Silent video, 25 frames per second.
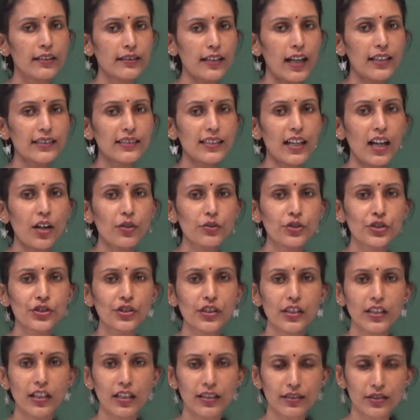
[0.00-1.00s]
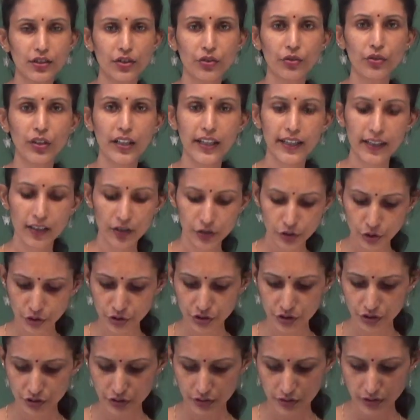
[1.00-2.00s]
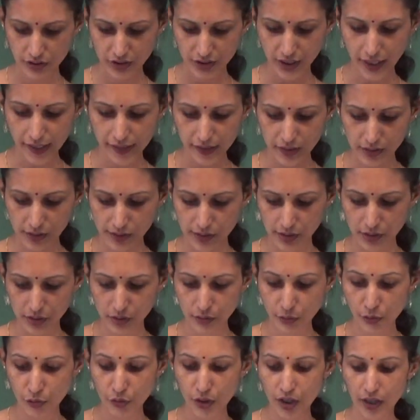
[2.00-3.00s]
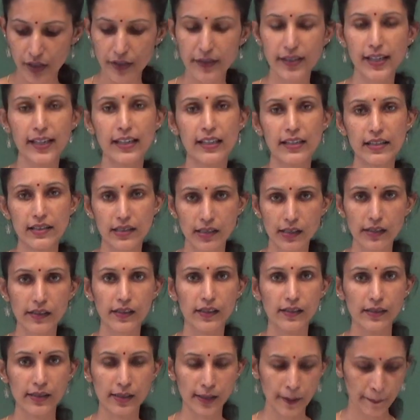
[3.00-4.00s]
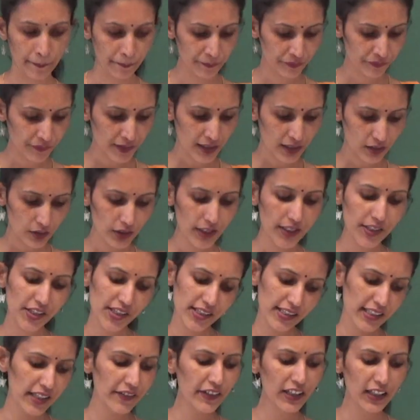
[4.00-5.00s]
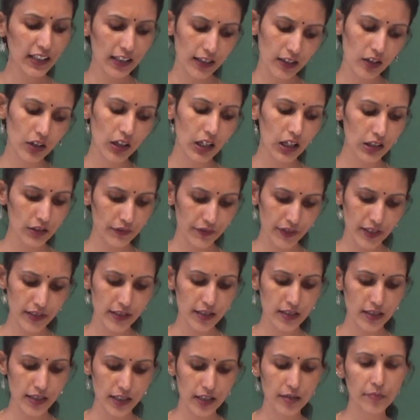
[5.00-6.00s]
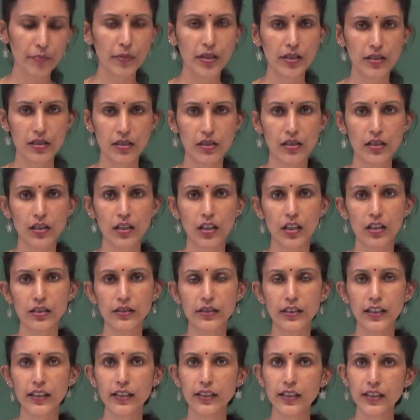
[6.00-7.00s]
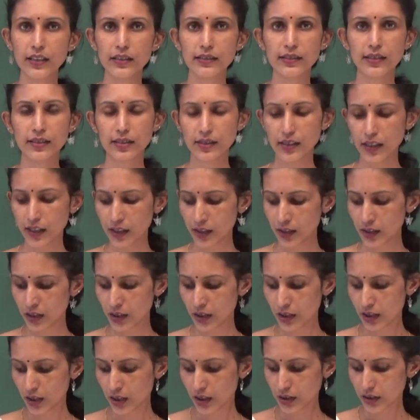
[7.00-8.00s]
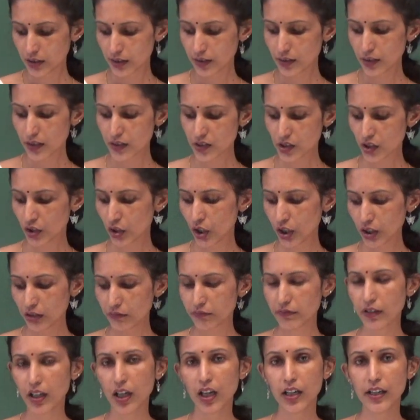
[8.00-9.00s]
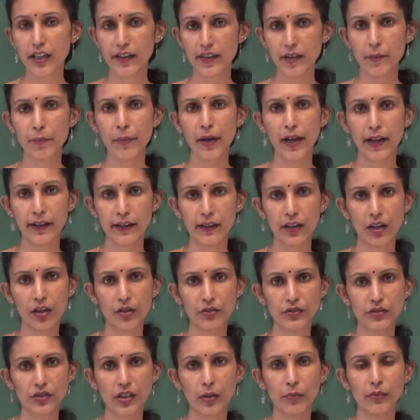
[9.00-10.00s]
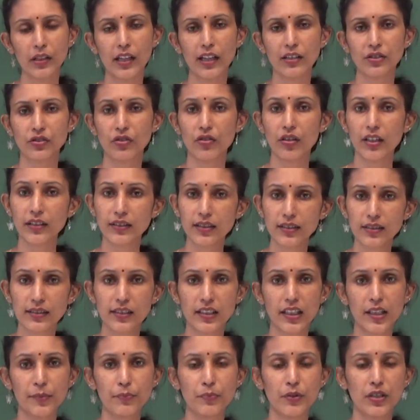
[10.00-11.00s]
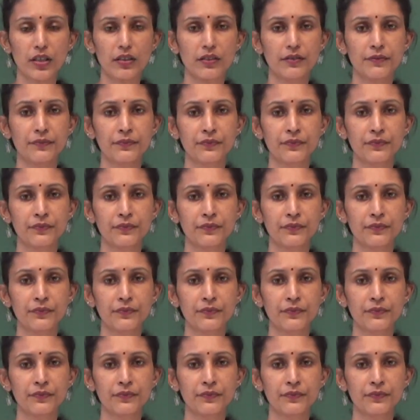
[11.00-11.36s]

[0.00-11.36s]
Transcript: That's how she is ruling those channels through her daily serials. Okay, she's giving a lot of entertainment. There needs a lot of work in the background. Somebody has to write the script.